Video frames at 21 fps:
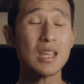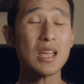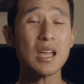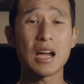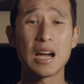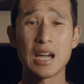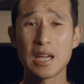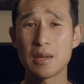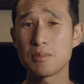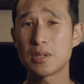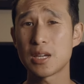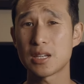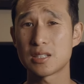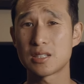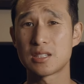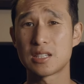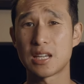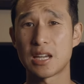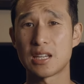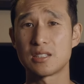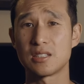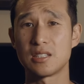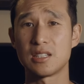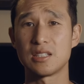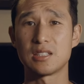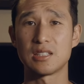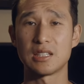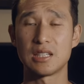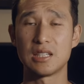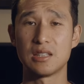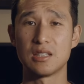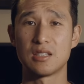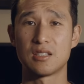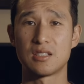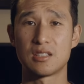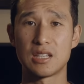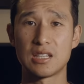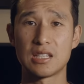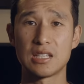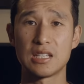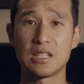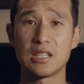I am yet to test this in the
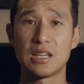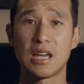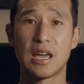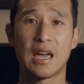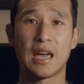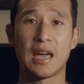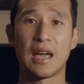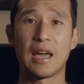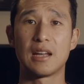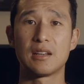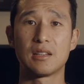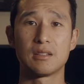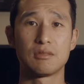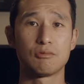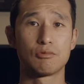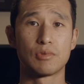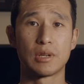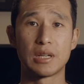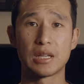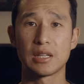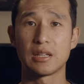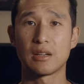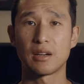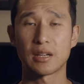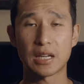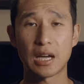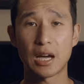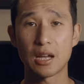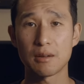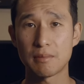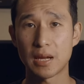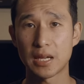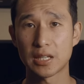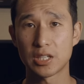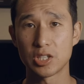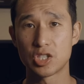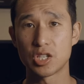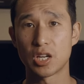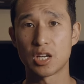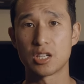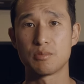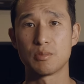city, and really I can't make a
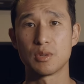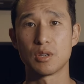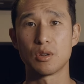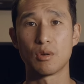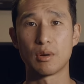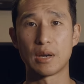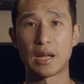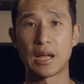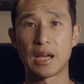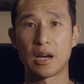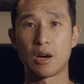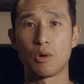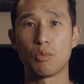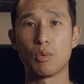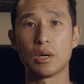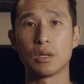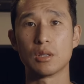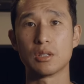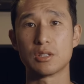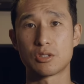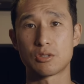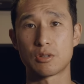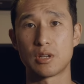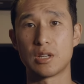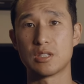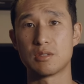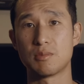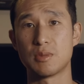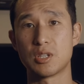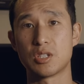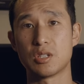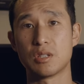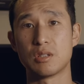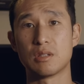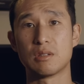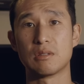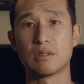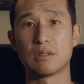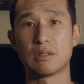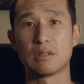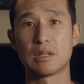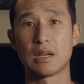judgment on how well this
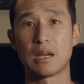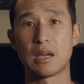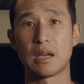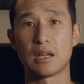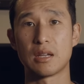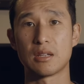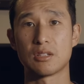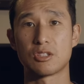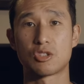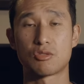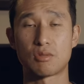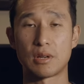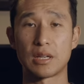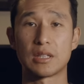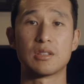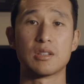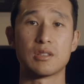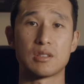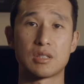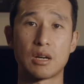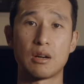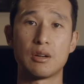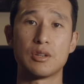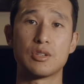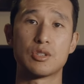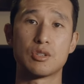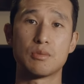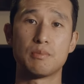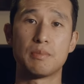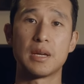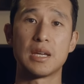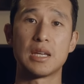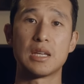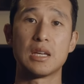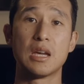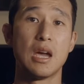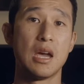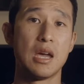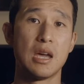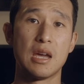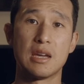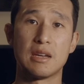transmission uh, strength is going to be
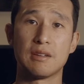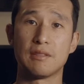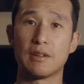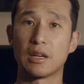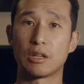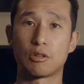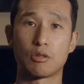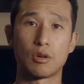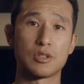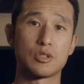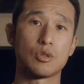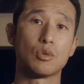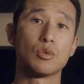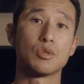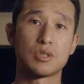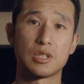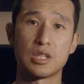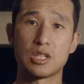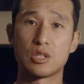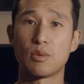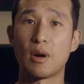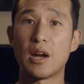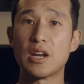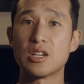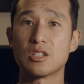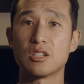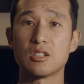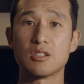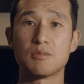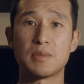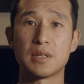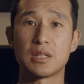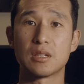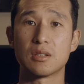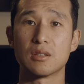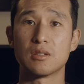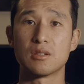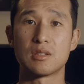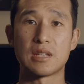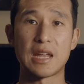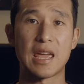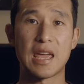across all situations,
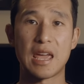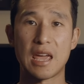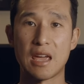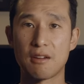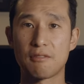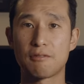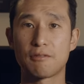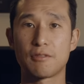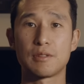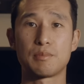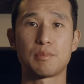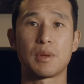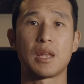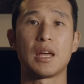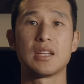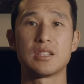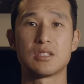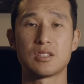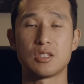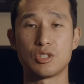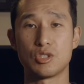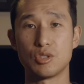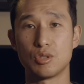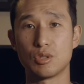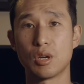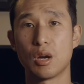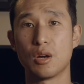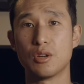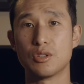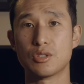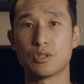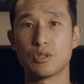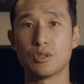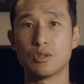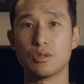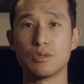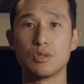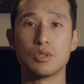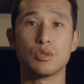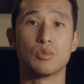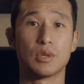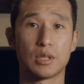because every place that you go to,
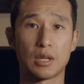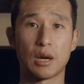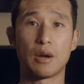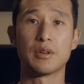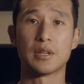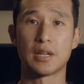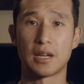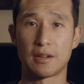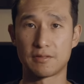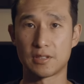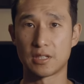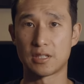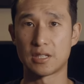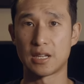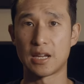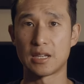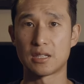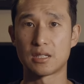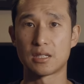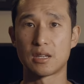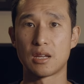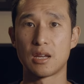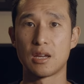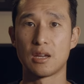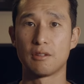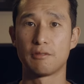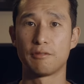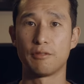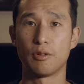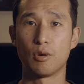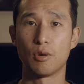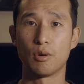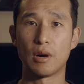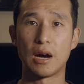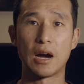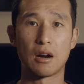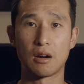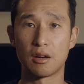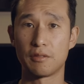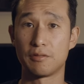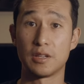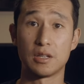you are going to have to test for
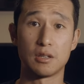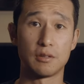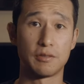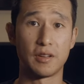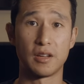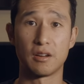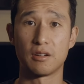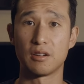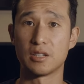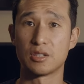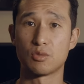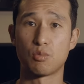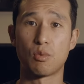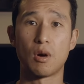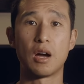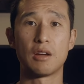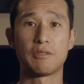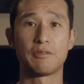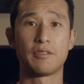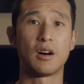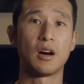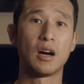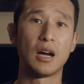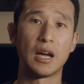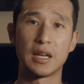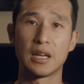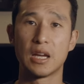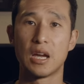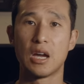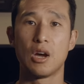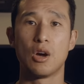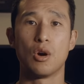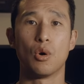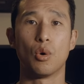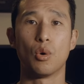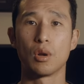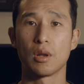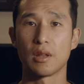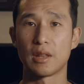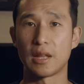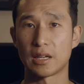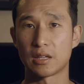R F interference, Wi-Fi,
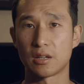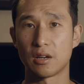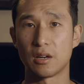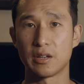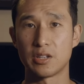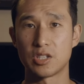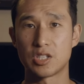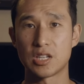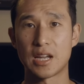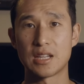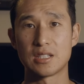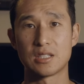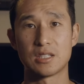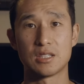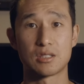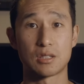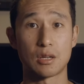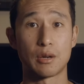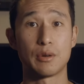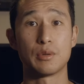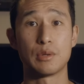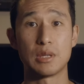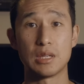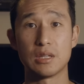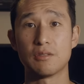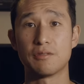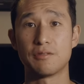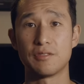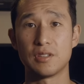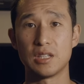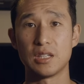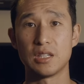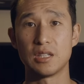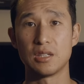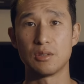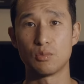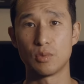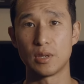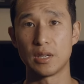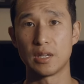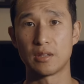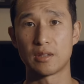all of that kind of jazz that's going to interfere
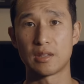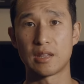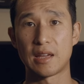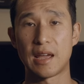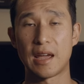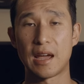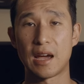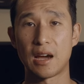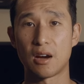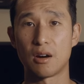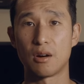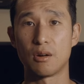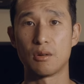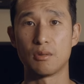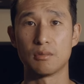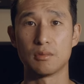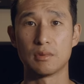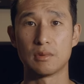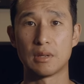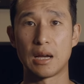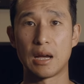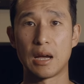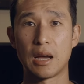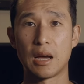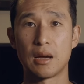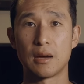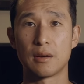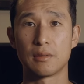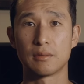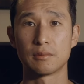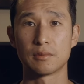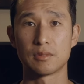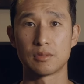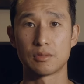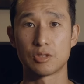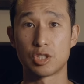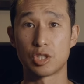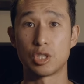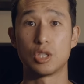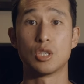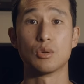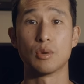with how uh,
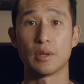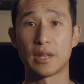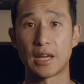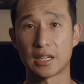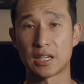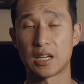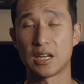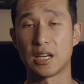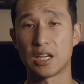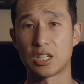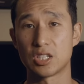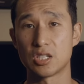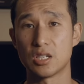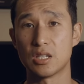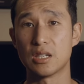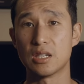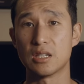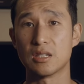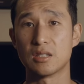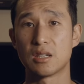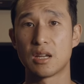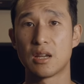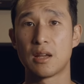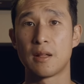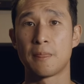secure that connection is.